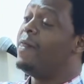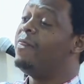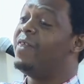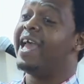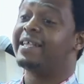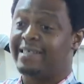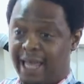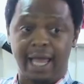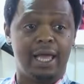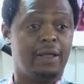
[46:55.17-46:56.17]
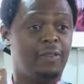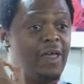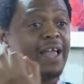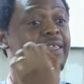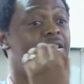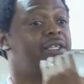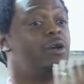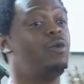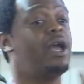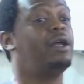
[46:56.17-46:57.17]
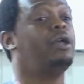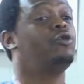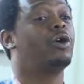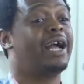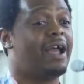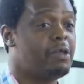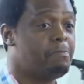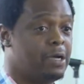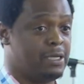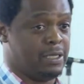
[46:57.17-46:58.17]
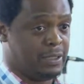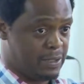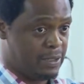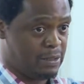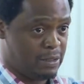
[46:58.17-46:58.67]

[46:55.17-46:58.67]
they say that there is a way you carry burdens